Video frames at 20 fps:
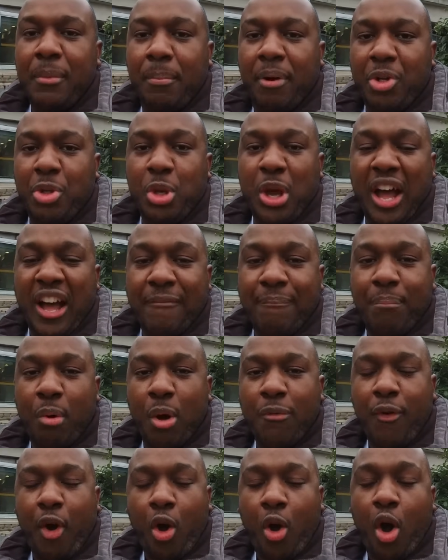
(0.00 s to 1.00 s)
but you have
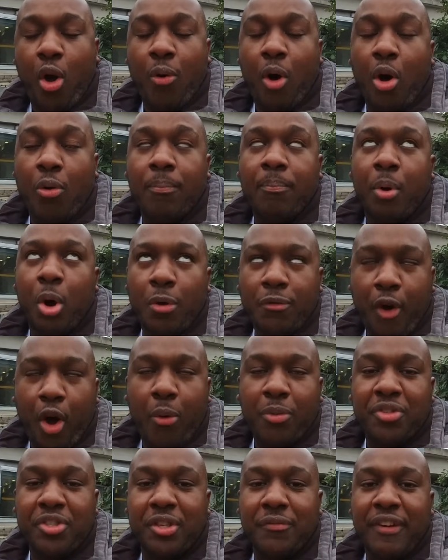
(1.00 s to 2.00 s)
both
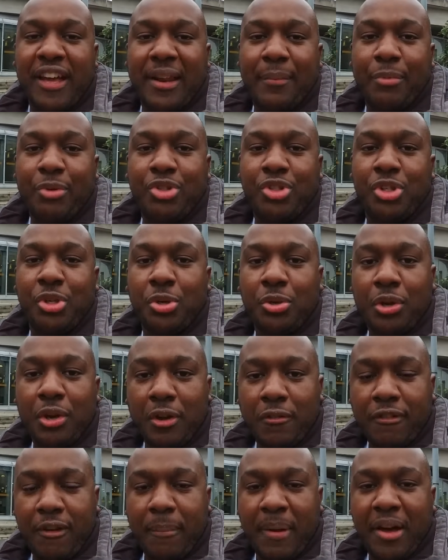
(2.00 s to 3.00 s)
options available to you
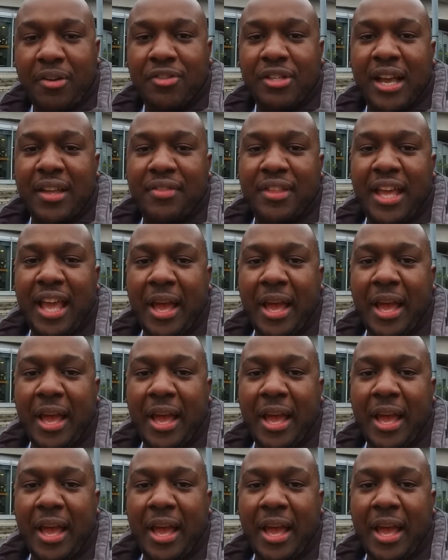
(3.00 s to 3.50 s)
from outside the